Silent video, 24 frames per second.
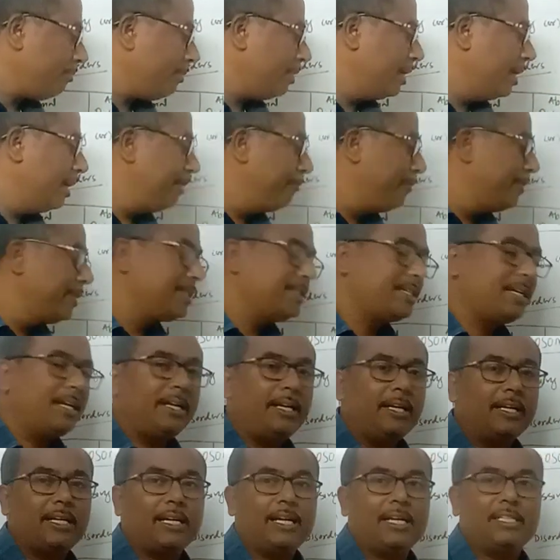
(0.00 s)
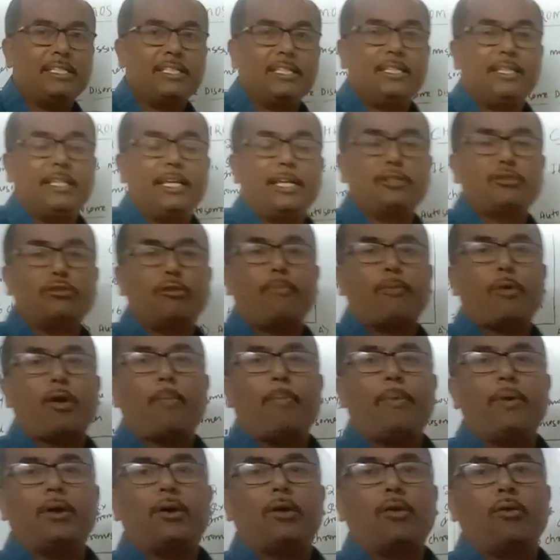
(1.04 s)
And physical retardation. There is no
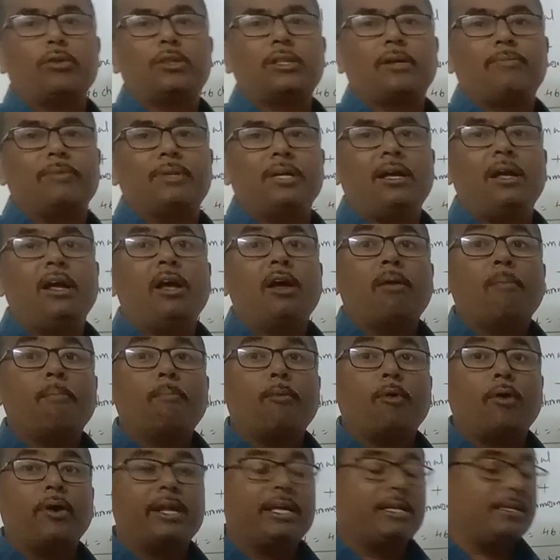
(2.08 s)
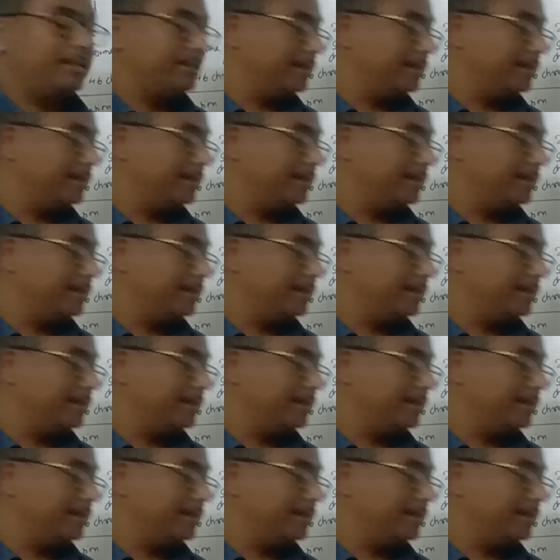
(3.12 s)
proper growth of the body.